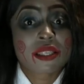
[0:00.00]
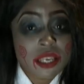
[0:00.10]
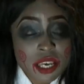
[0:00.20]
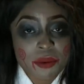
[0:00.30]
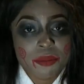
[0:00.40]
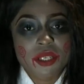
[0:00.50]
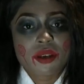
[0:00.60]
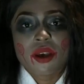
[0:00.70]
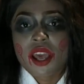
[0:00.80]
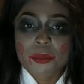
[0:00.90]
themed
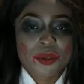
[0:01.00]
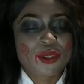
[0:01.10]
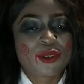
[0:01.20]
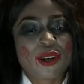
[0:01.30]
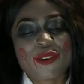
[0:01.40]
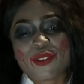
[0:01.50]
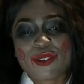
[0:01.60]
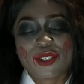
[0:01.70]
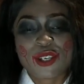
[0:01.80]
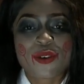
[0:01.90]
episode of the
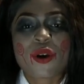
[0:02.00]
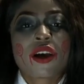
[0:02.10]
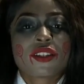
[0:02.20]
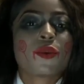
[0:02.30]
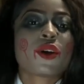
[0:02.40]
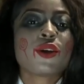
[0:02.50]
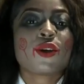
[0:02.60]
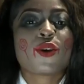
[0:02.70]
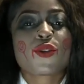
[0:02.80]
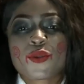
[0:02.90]
show. So we're going to
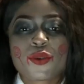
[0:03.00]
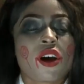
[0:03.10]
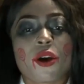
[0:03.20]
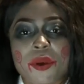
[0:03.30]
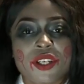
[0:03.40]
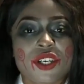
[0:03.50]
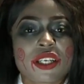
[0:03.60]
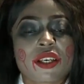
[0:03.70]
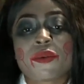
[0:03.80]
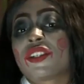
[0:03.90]
go through our
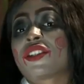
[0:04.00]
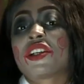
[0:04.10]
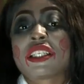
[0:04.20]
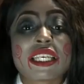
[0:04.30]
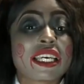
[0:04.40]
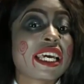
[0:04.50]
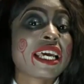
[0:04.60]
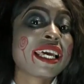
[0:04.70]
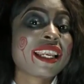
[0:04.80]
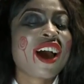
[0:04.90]
pictures and we're just going to say
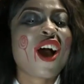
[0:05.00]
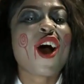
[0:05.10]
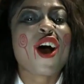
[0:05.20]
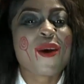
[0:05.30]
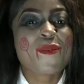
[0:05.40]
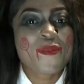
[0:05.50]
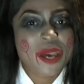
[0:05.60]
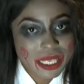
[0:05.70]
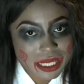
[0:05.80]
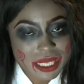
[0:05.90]
hit or
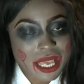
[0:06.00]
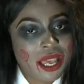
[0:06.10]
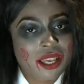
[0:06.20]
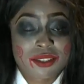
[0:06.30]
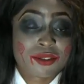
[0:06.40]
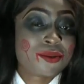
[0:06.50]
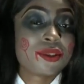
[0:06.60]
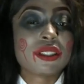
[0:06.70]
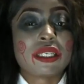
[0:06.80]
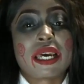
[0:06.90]
miss. As
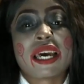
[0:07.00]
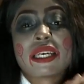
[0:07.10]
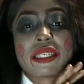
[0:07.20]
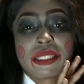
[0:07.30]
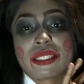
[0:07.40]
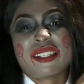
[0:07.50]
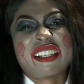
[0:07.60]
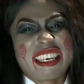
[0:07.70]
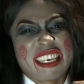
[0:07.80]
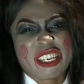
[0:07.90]
usual, the gang is still
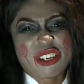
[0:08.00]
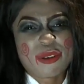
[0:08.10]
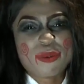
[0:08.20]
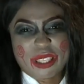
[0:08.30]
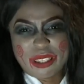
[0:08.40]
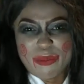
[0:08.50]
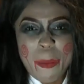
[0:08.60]
here with